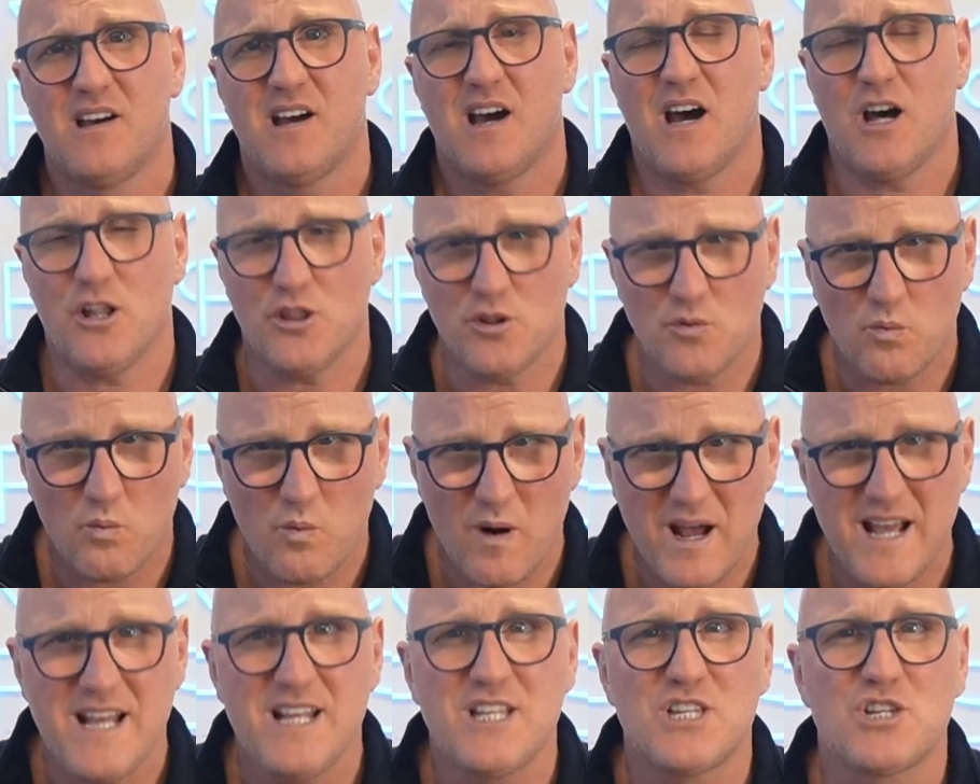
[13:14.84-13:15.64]
And the
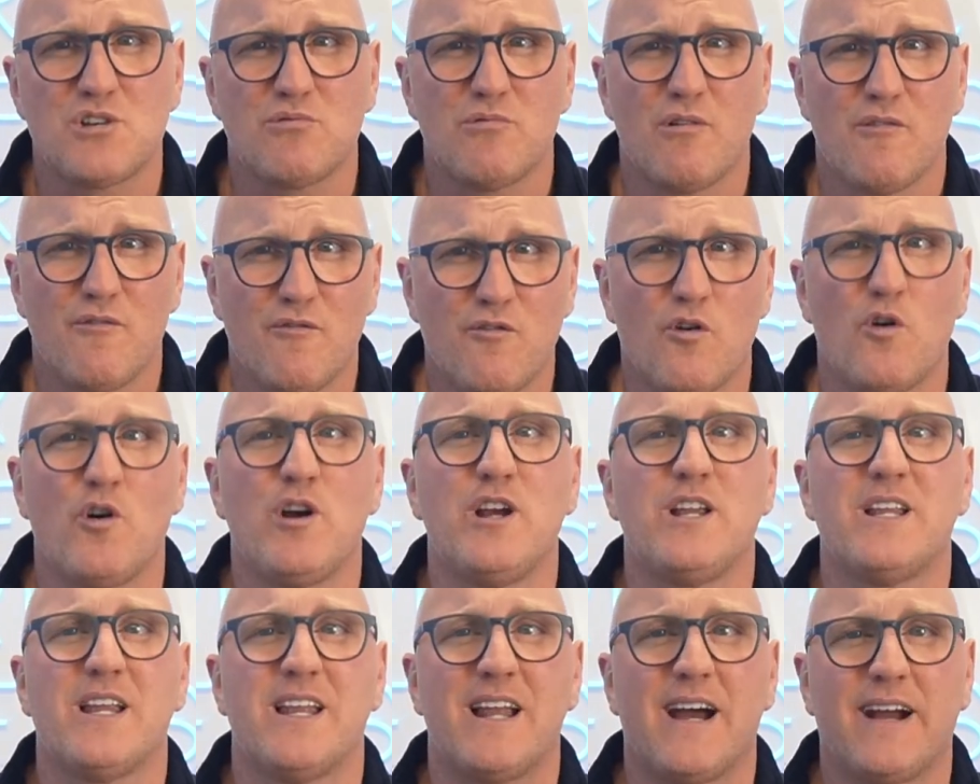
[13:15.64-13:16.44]
way to
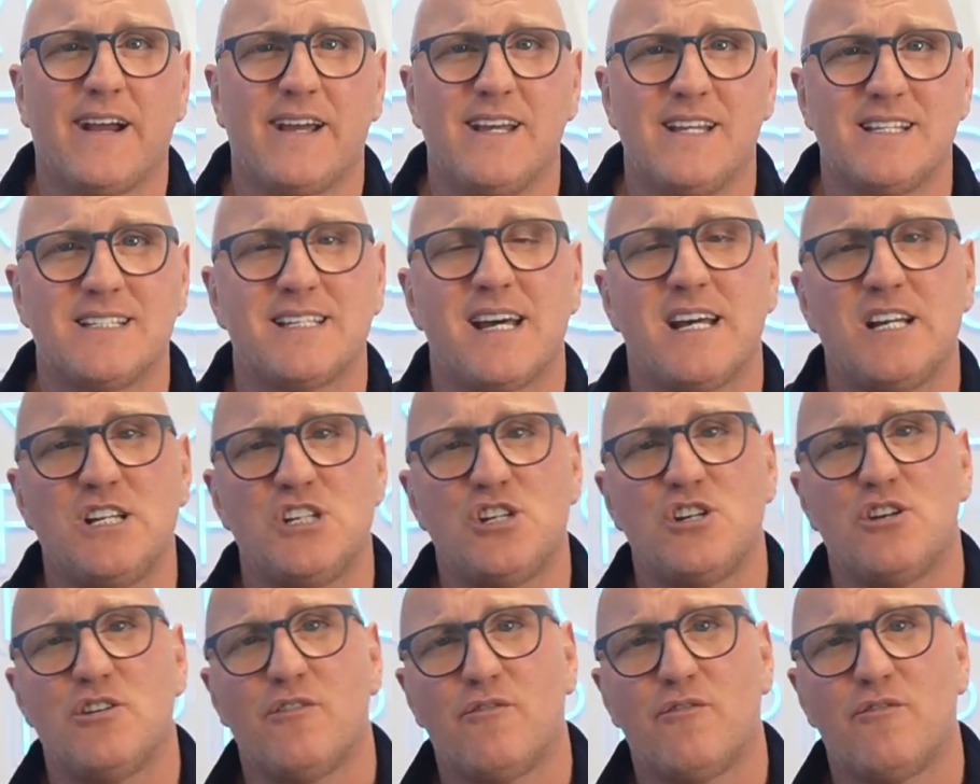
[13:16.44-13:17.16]
avoid an accusation